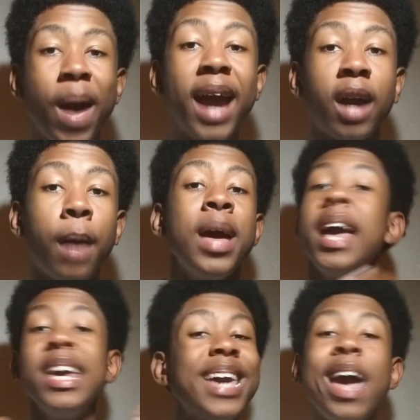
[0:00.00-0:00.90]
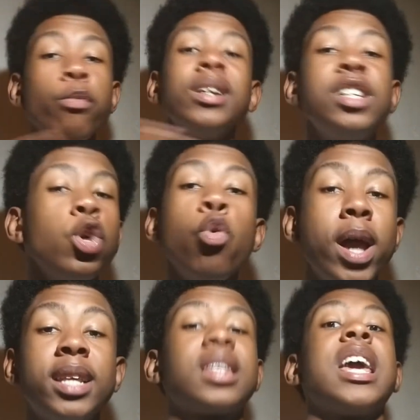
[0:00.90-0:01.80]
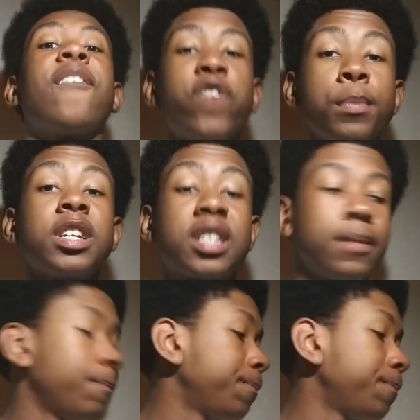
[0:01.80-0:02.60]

backup, he can't really do anything from this.